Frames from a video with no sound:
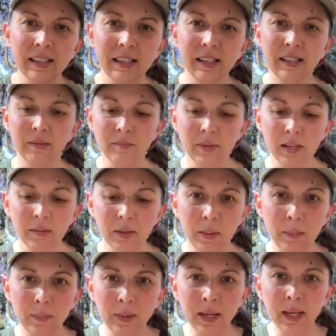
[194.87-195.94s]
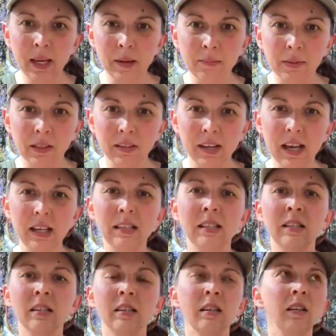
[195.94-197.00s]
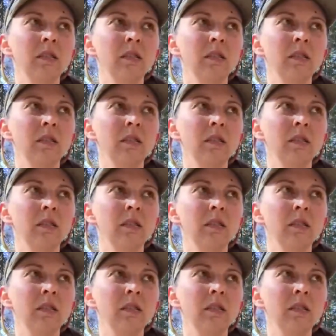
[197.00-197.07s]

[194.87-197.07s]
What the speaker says: and then be able to pick up their nest